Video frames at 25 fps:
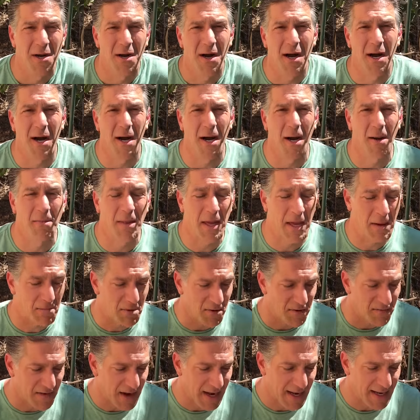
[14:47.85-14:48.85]
um, and
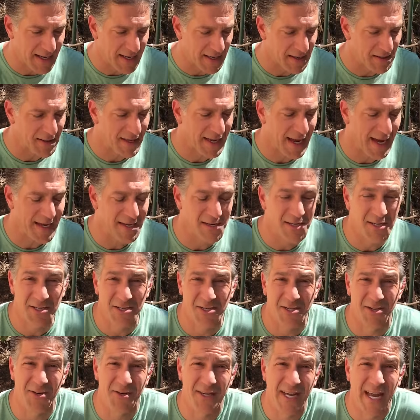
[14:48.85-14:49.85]
providing the
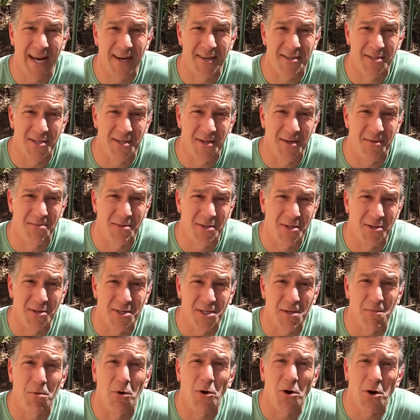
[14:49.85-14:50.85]
additional calcium to
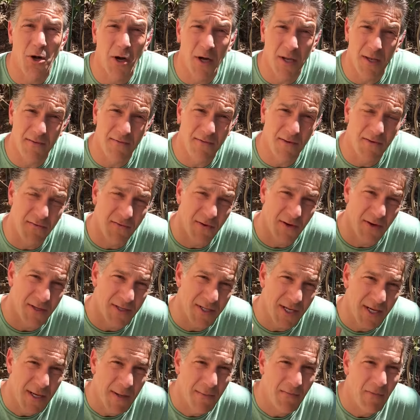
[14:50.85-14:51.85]
support all of the fruits